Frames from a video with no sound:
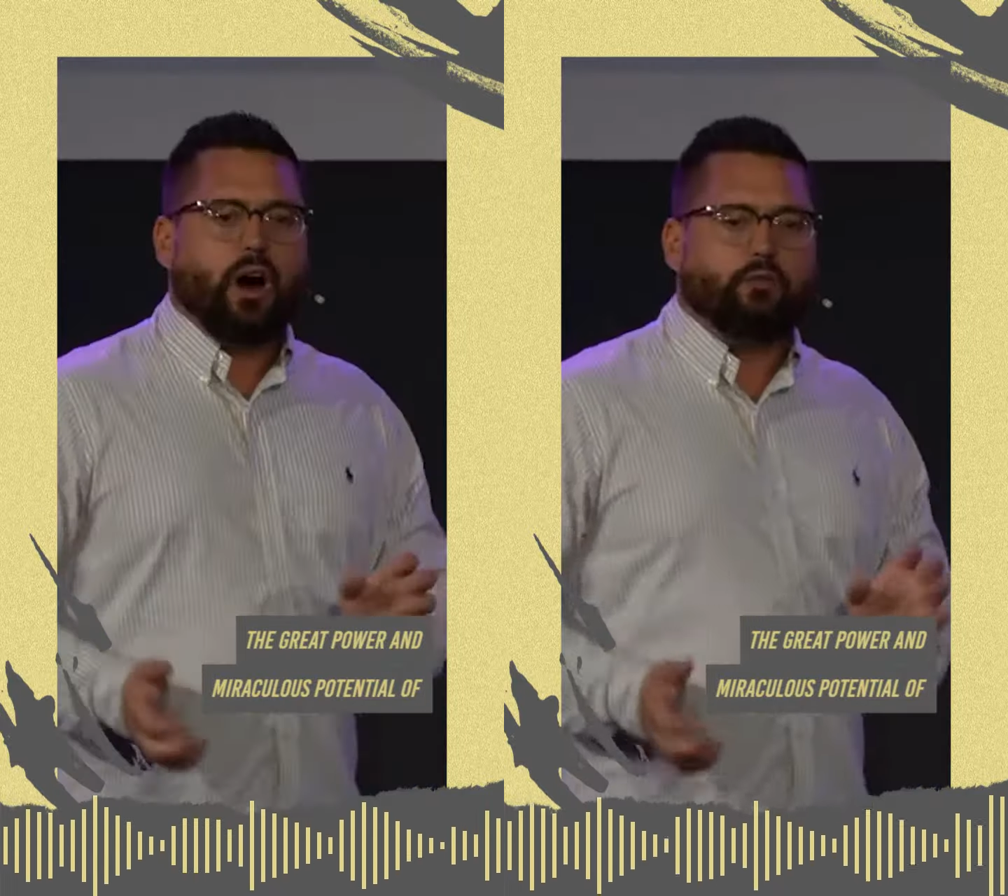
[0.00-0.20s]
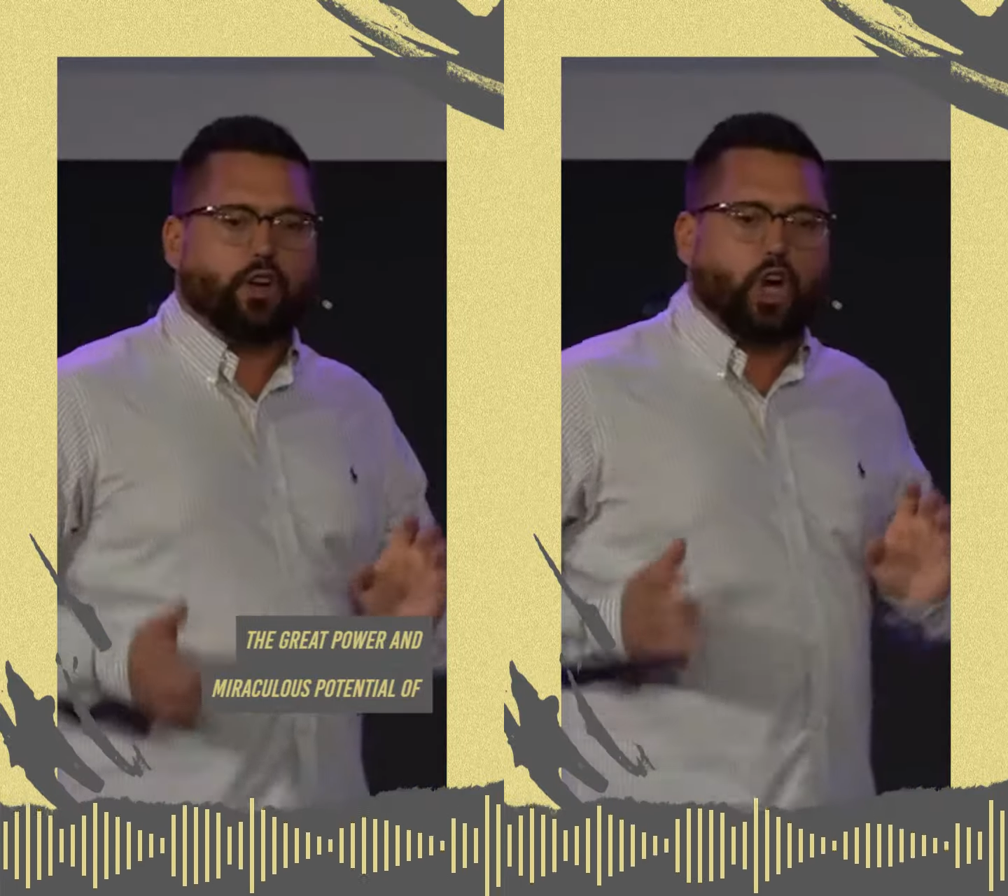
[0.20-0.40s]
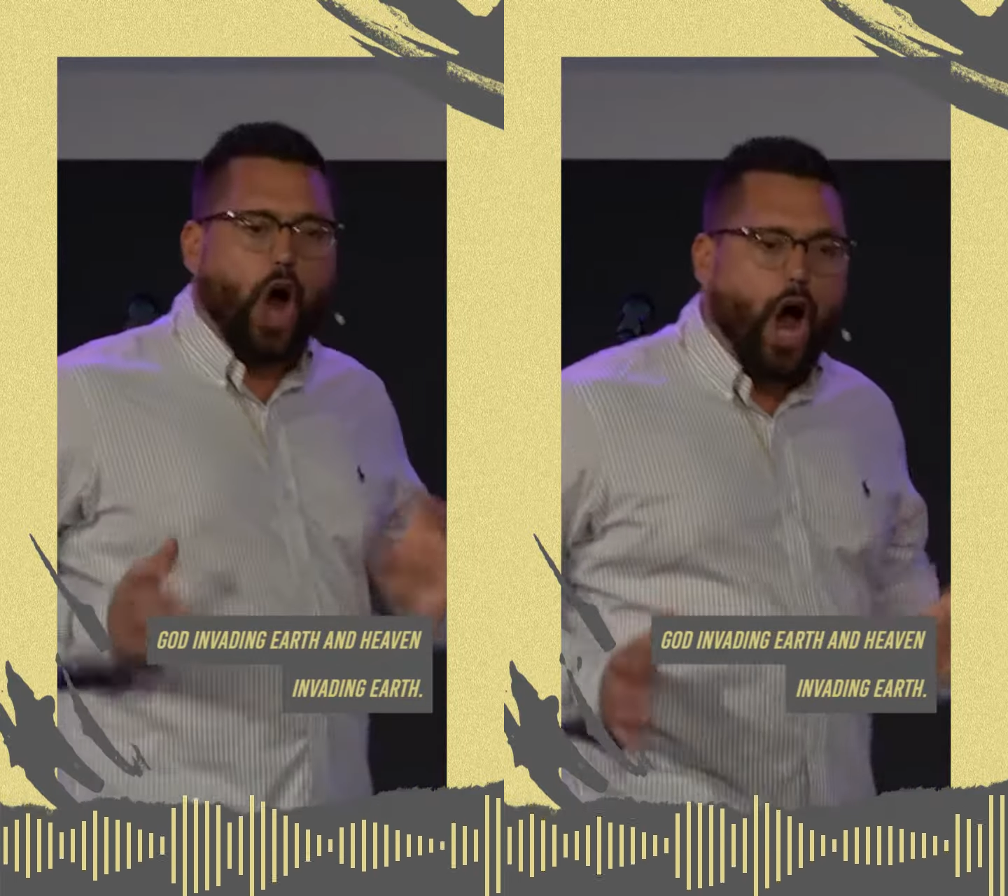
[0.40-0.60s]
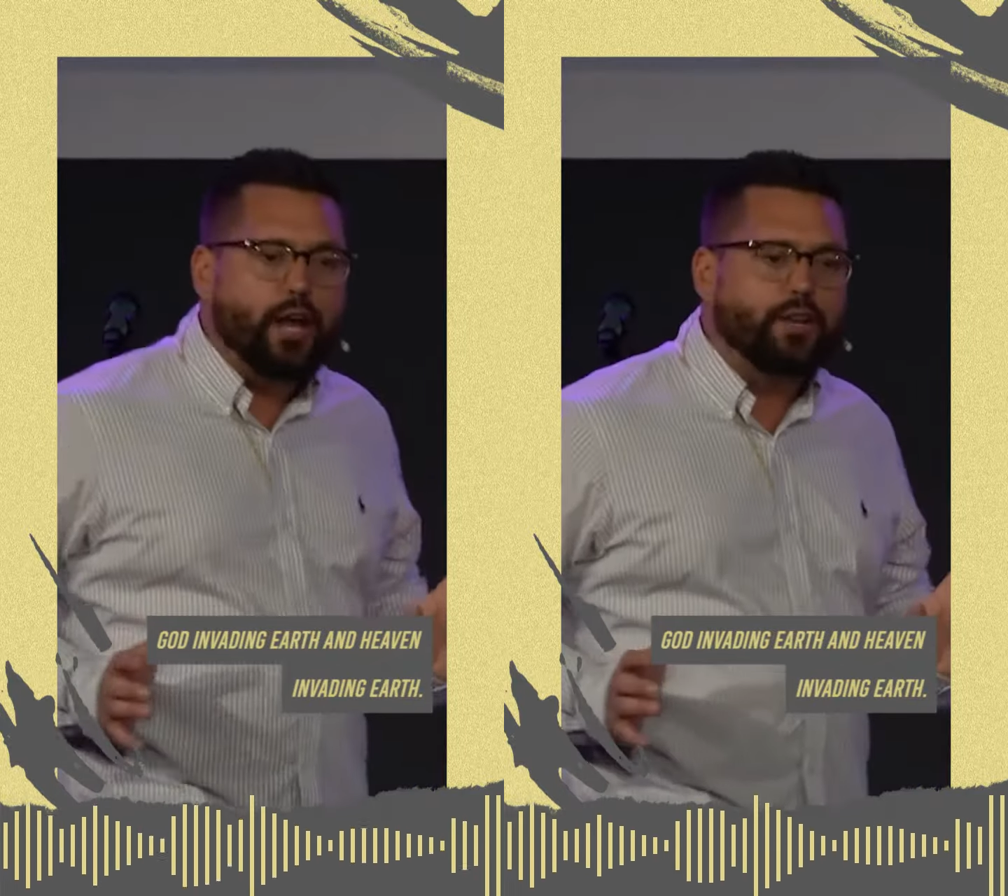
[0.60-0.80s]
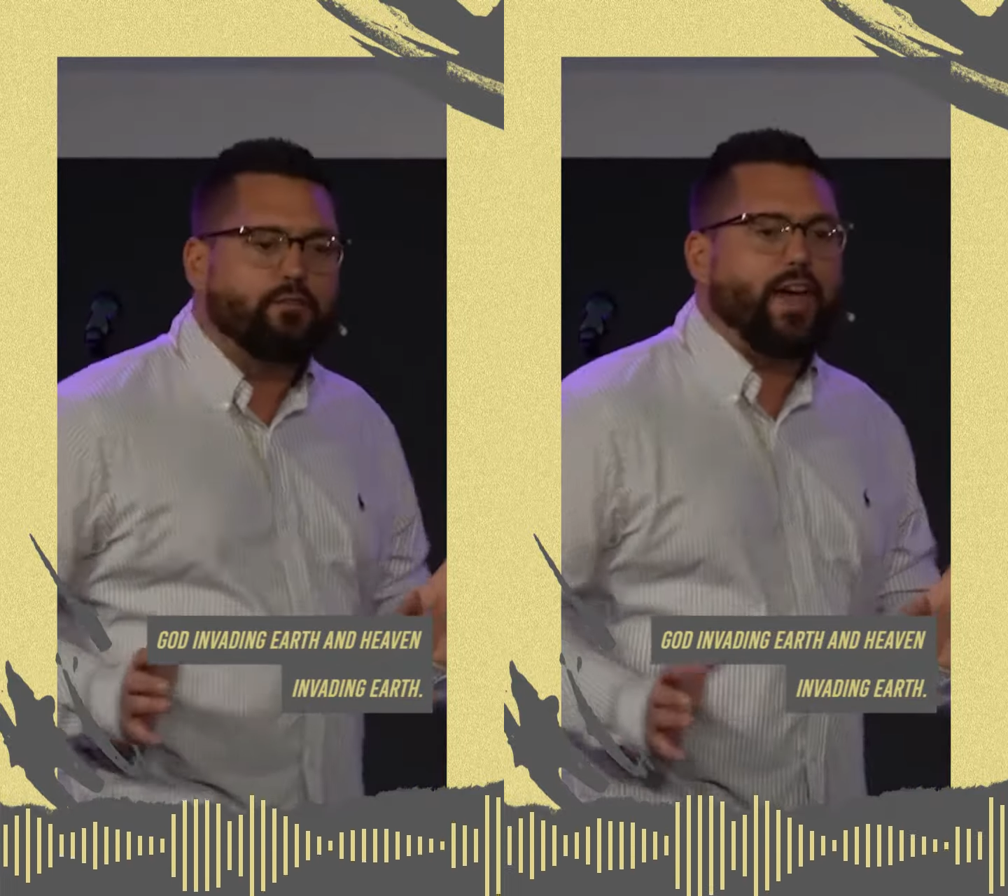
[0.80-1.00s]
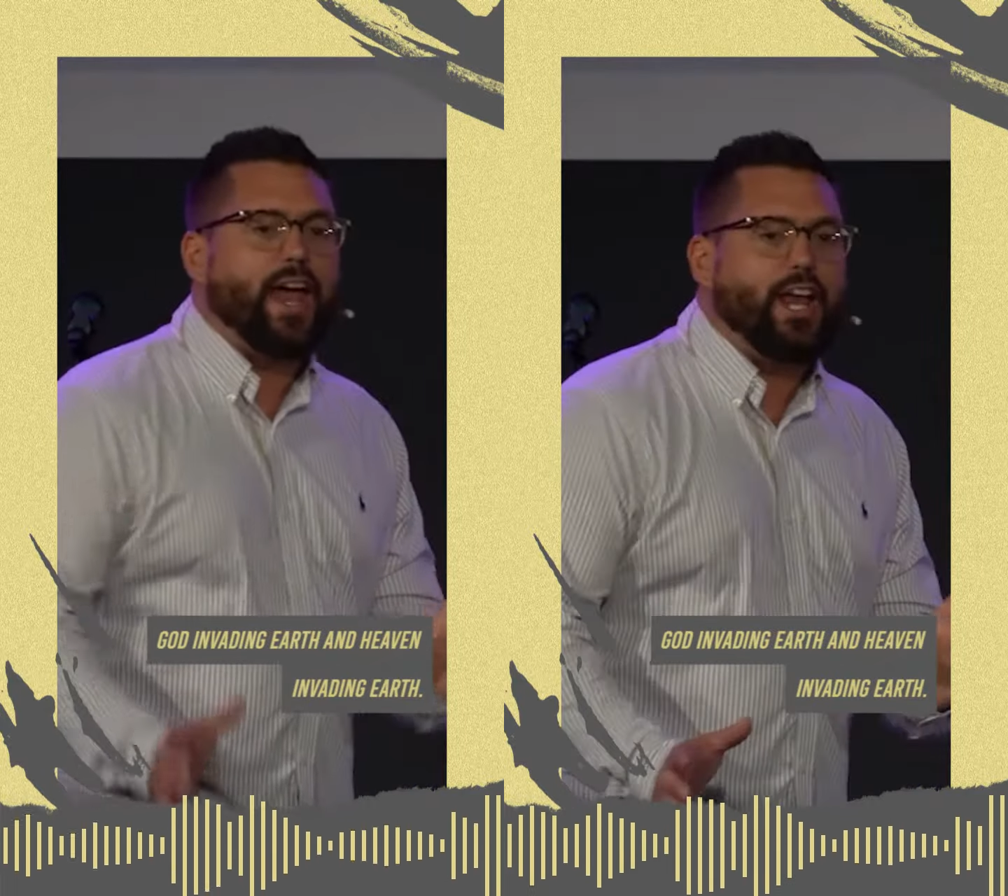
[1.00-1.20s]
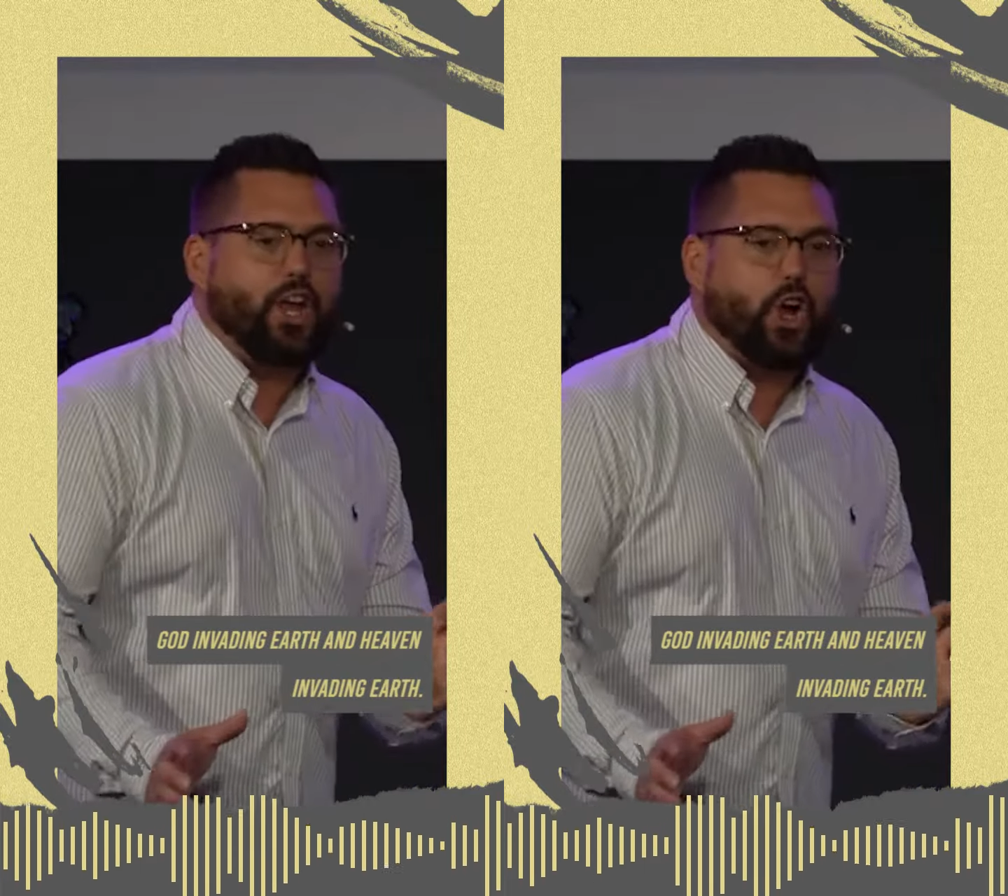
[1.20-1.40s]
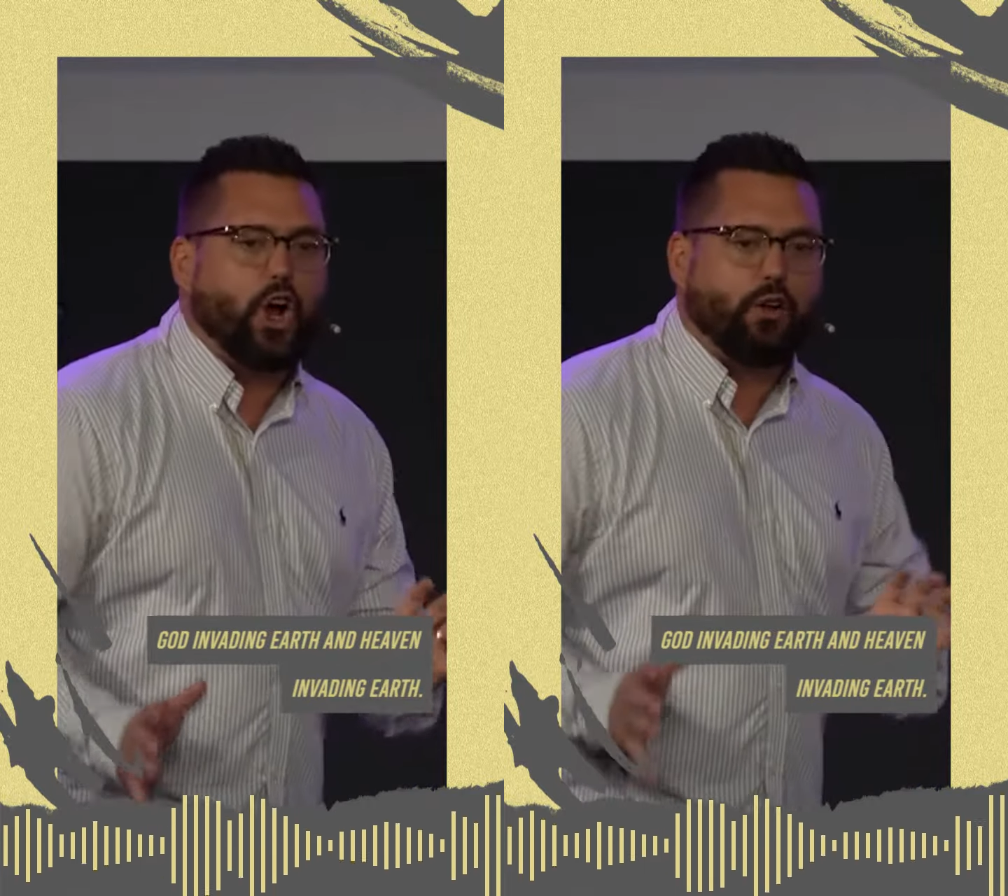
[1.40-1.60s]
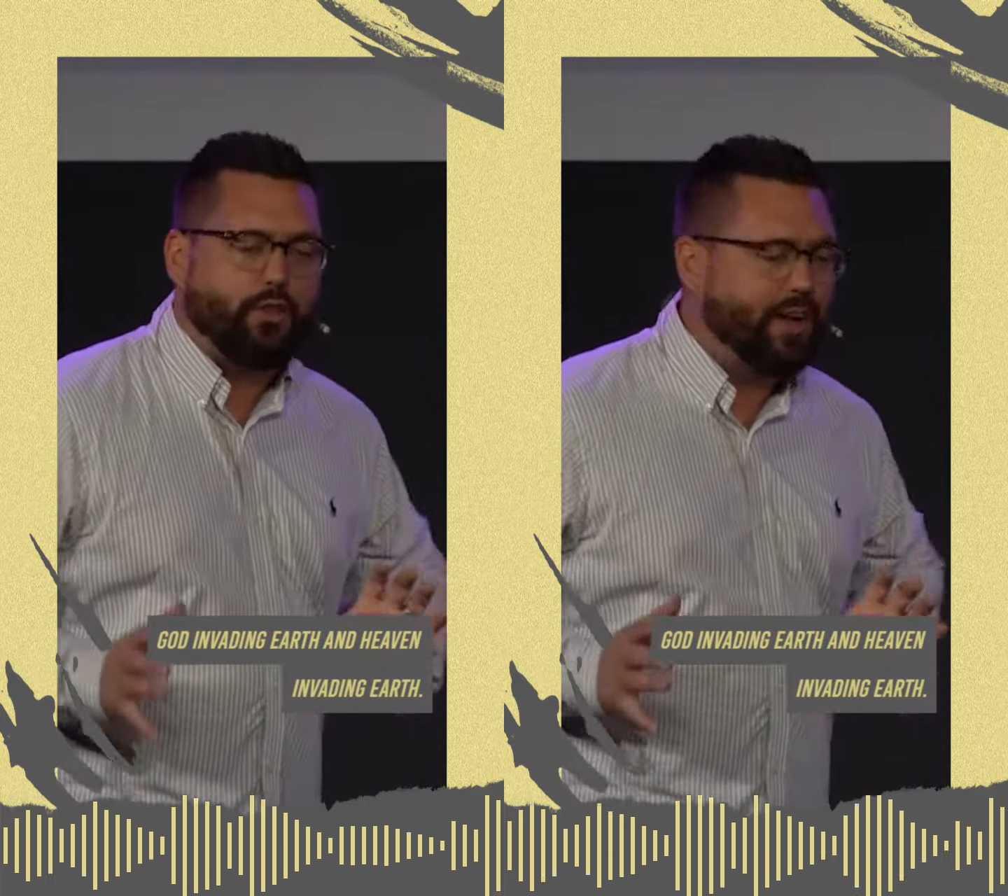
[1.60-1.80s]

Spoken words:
of God invading earth